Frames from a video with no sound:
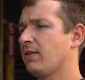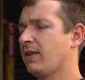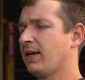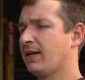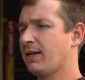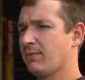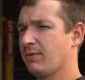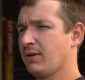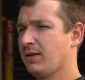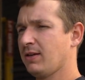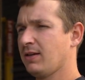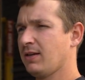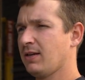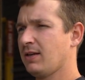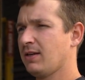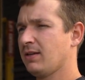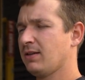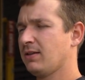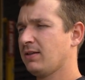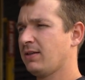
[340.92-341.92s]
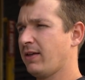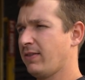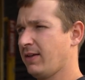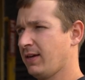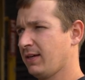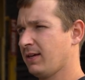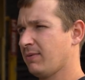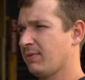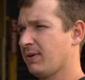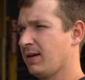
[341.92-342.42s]
kept the
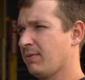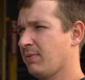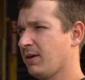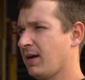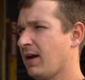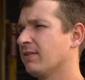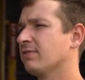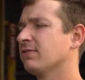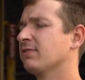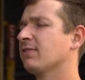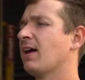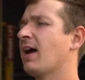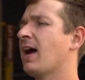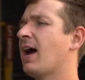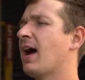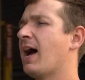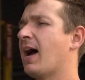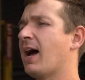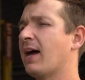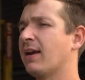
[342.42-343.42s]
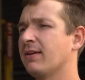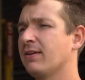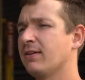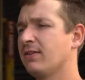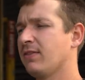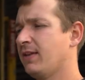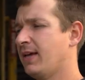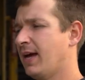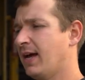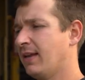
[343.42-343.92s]
ABS, and
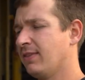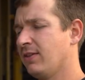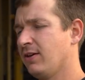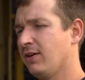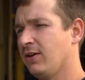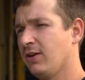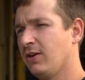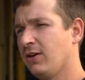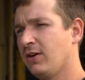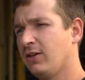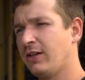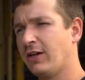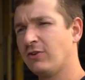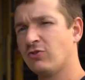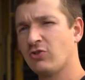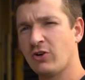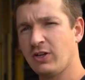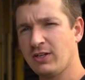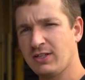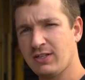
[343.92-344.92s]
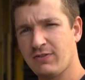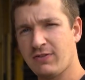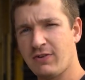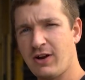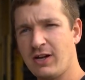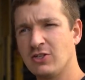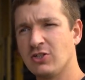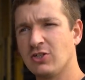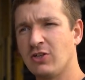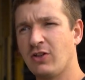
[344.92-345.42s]
they had the electronic
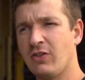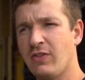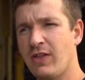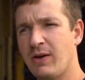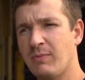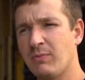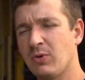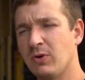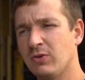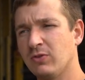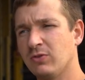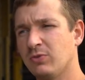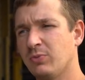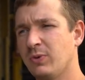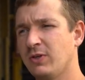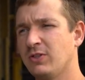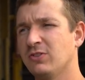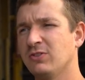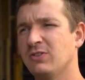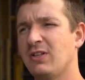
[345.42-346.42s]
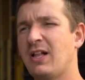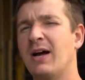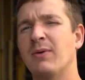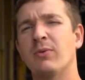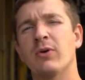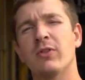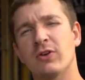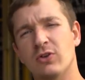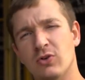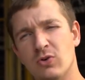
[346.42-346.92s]
differential on them ones, which is like
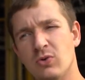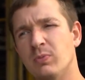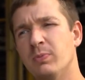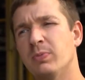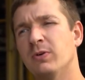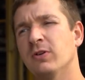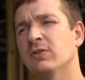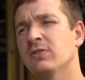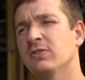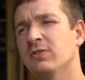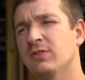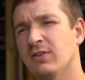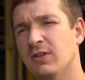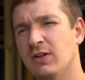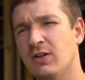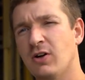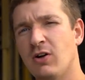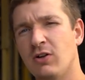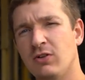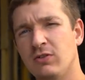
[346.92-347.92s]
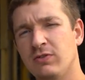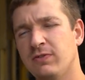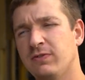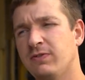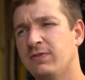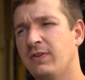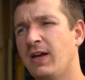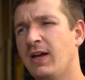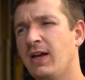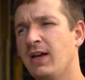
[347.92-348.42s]
what the Cupras and the Golf,
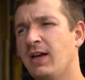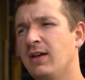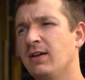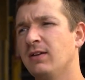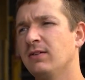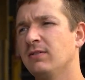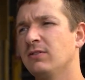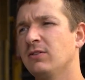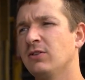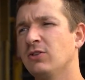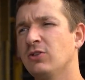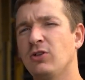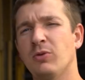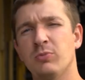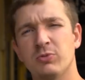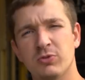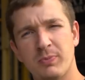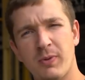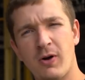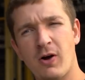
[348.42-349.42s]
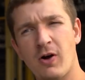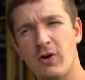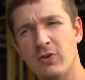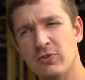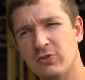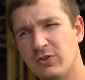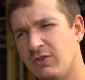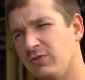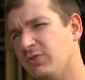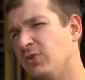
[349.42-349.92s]
Club
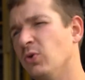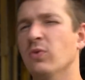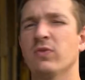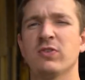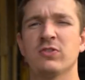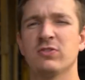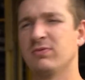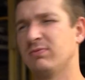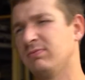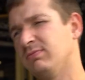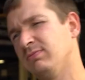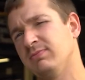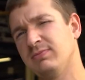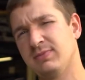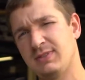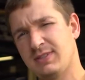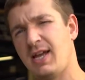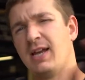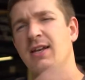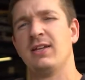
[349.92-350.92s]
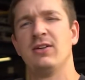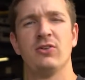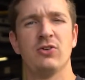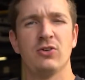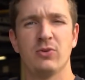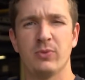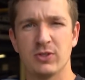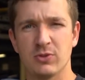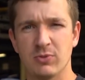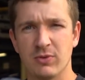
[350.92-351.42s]
Sports, and a few others. Danny will
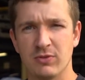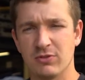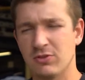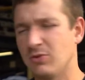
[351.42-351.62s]
know which one's